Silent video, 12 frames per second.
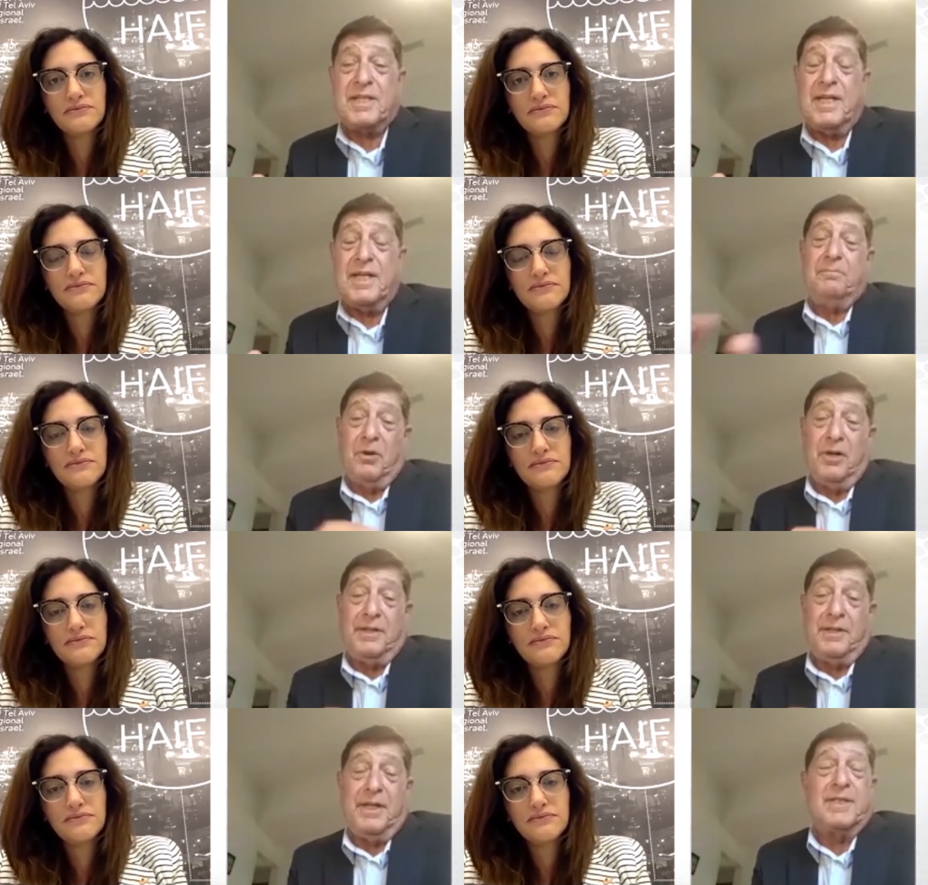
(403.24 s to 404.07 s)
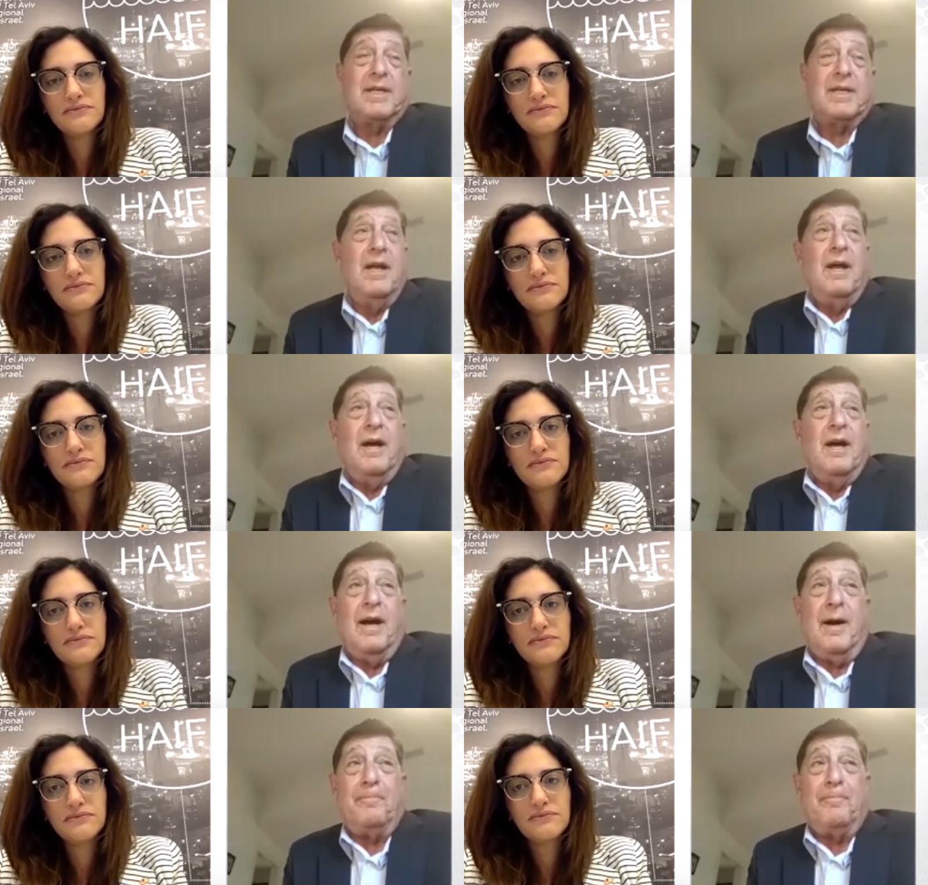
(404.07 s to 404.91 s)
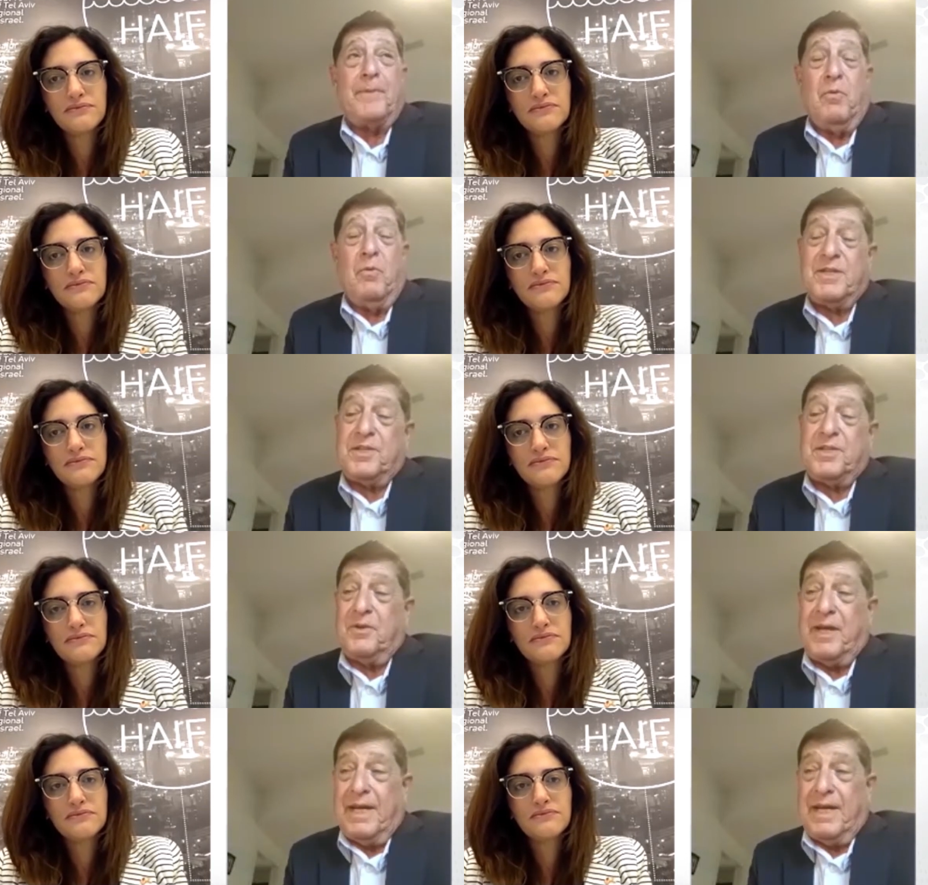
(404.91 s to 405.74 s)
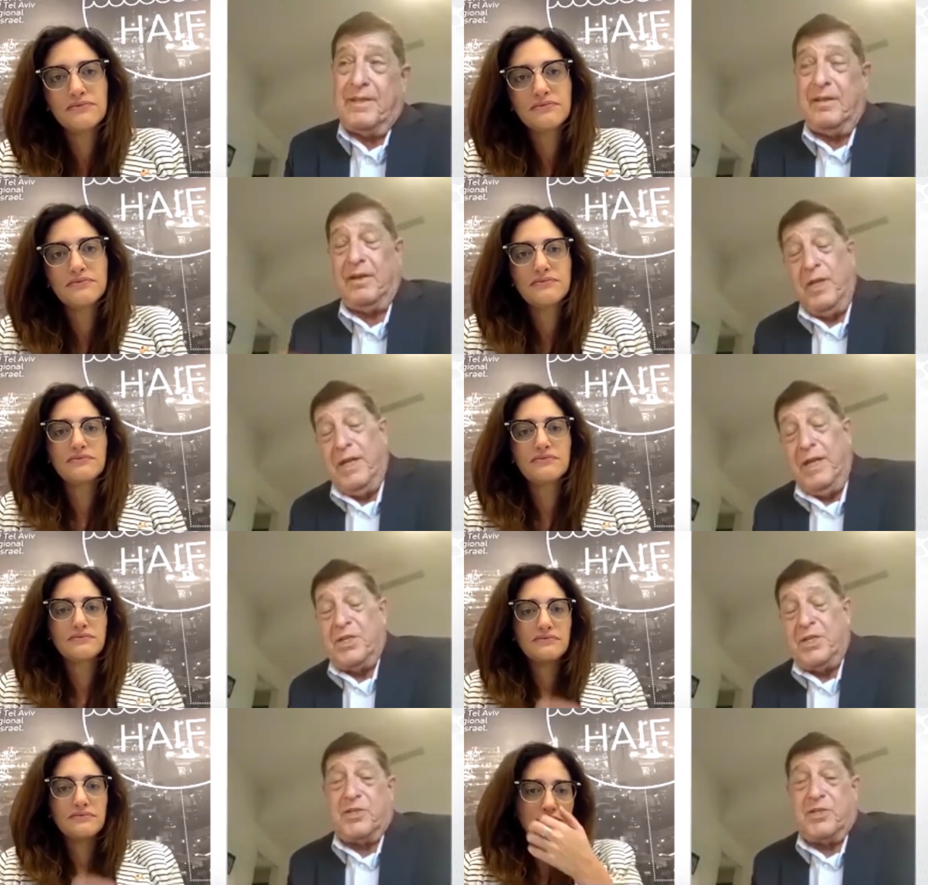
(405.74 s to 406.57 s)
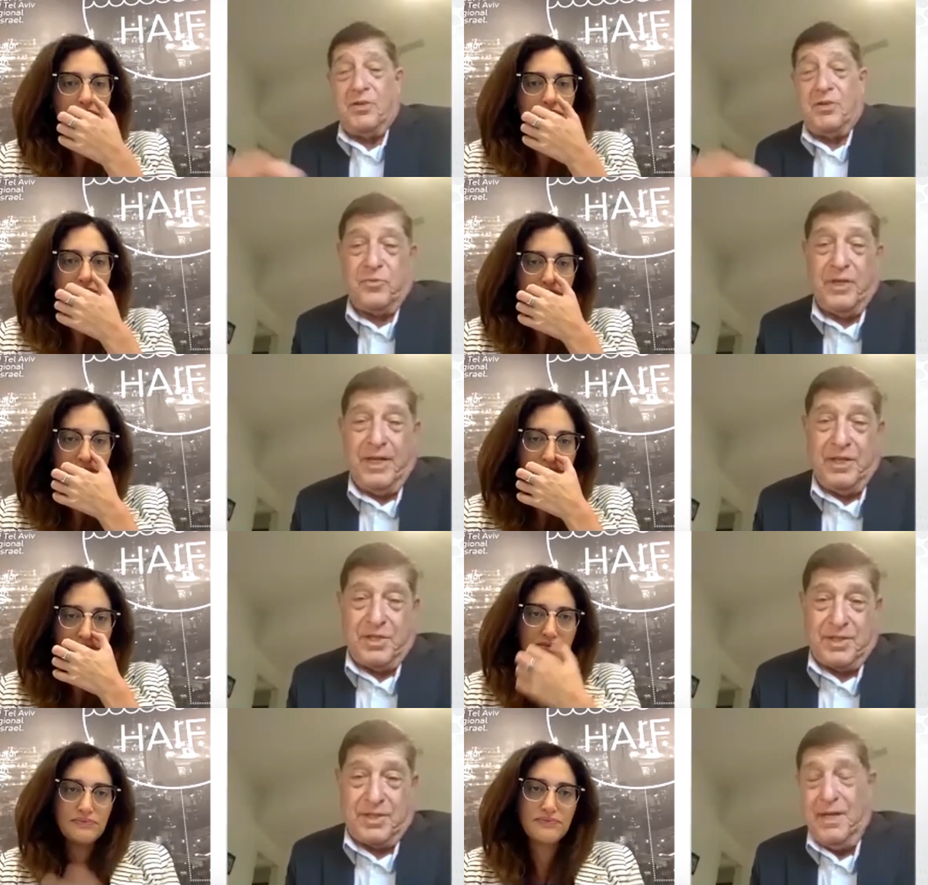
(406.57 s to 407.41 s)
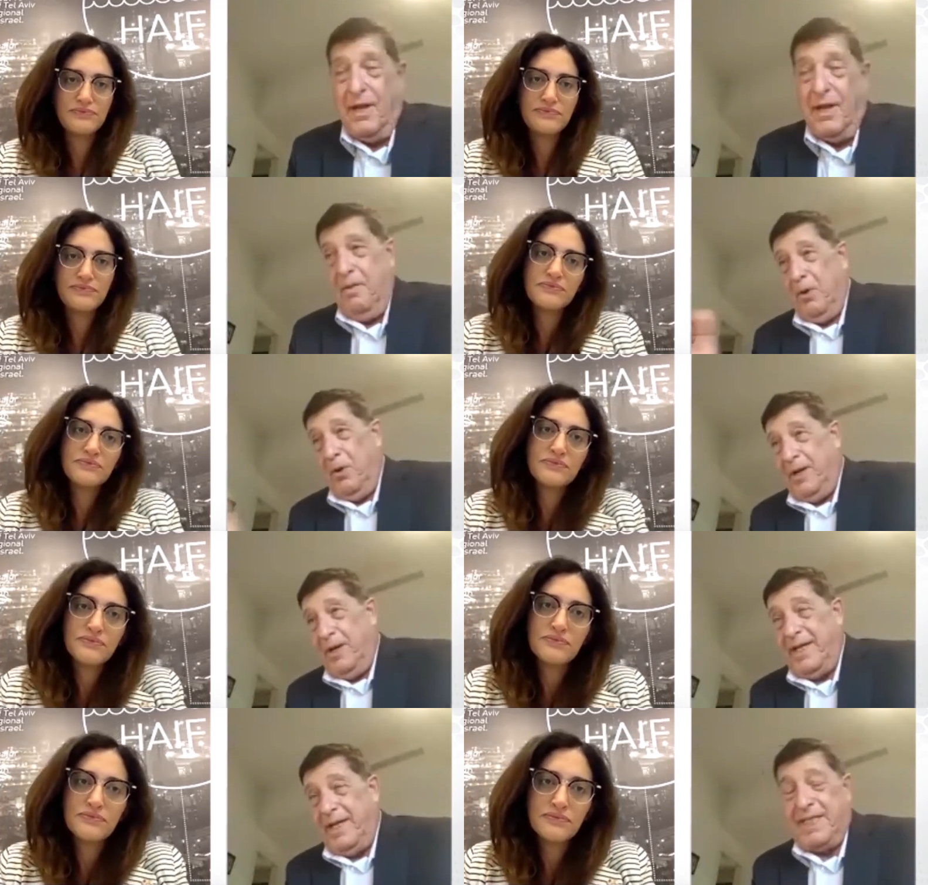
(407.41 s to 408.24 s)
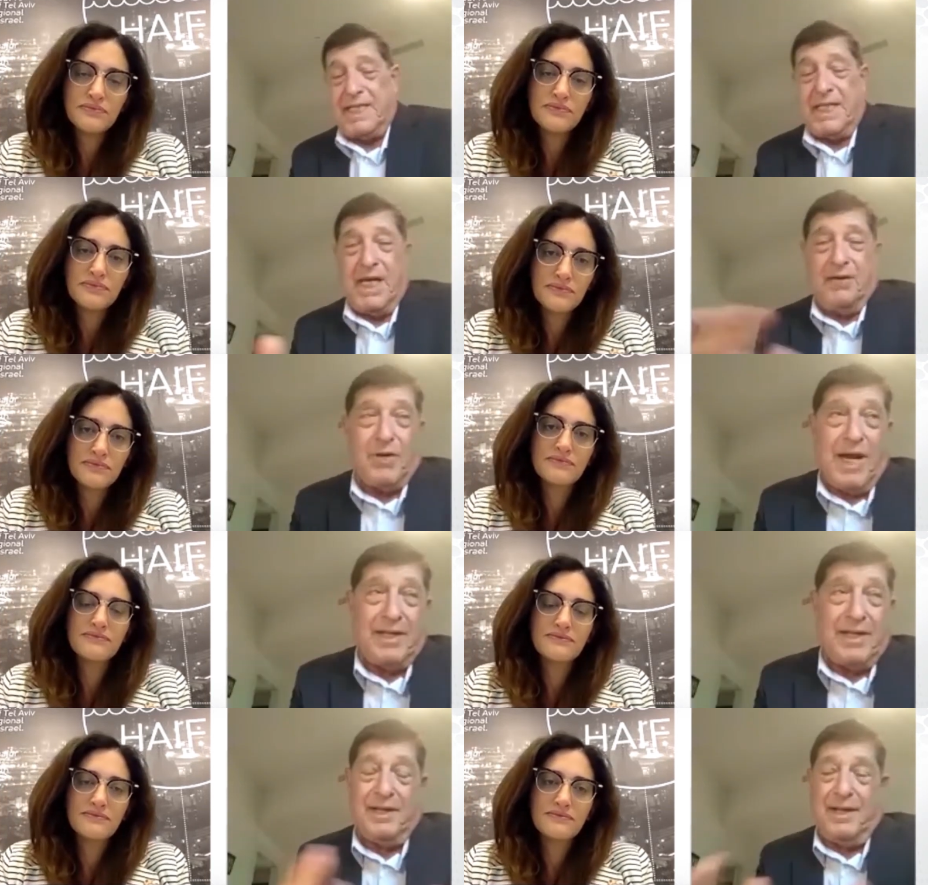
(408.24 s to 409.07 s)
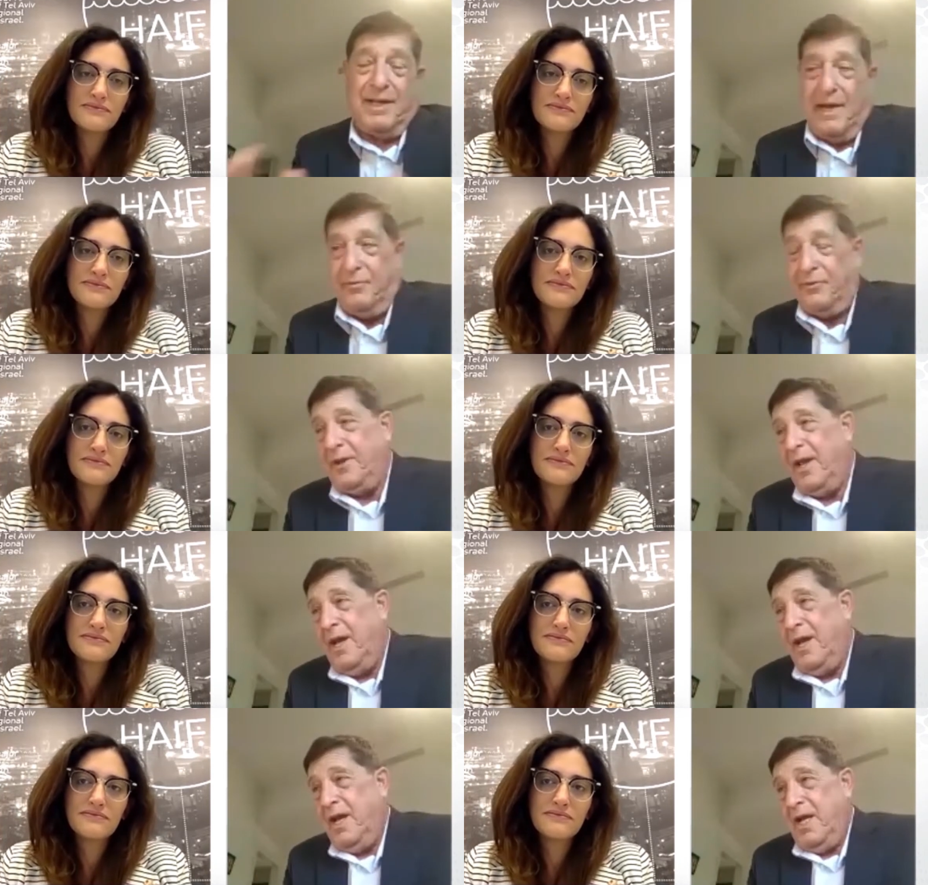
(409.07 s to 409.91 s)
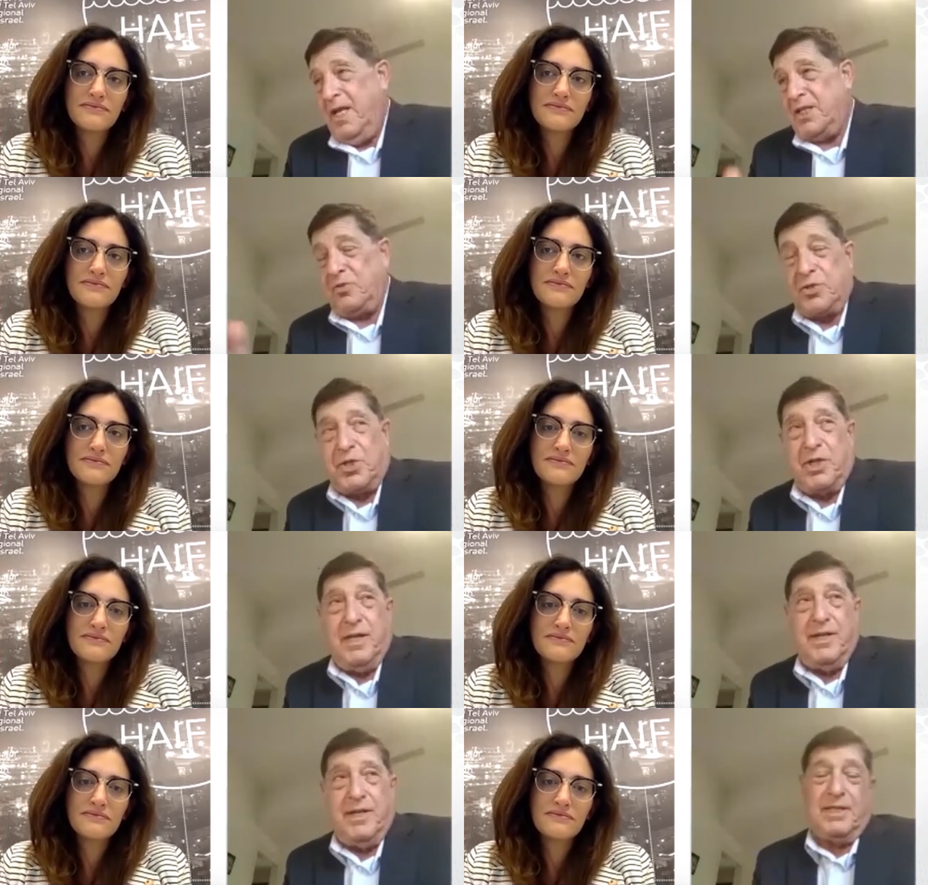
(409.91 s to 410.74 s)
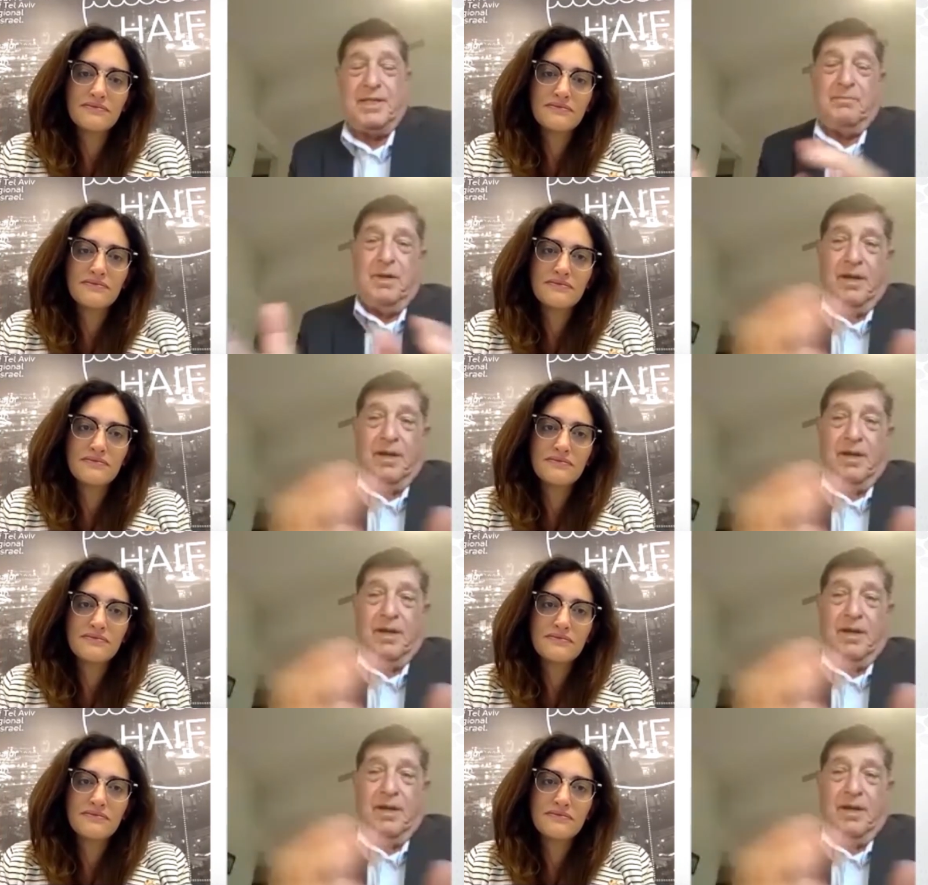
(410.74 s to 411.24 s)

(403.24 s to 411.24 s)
Speaker 1: and politics. Um, once you get religious, non-religious, politics, right and left, socialism and